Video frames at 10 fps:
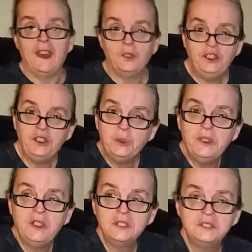How you
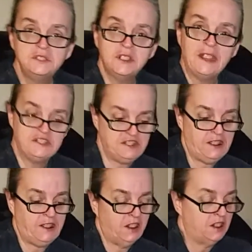doing?
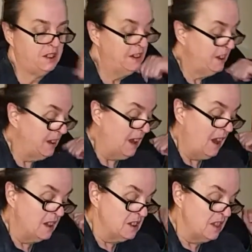Celestia here.
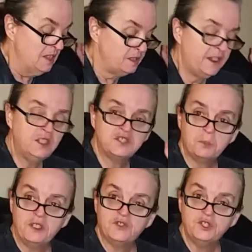Thank you
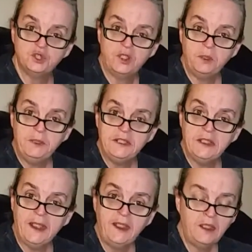so much for joining me
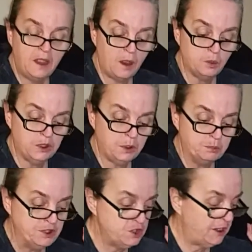today. I really
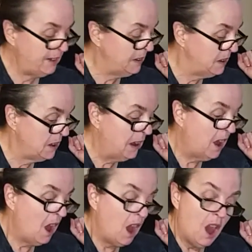appreciate it.
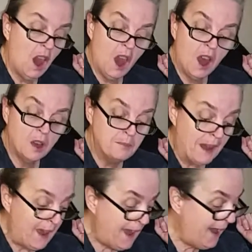
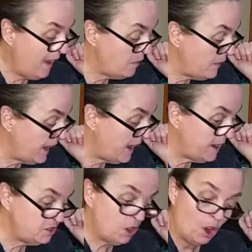I have
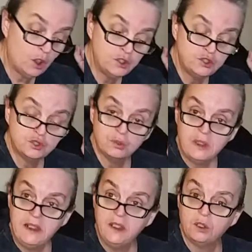a Dollar
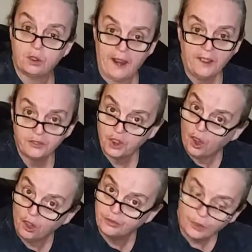Tree craft
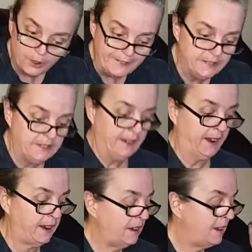haul for you
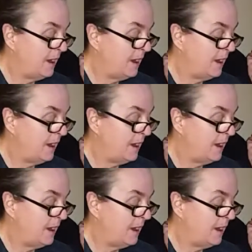today,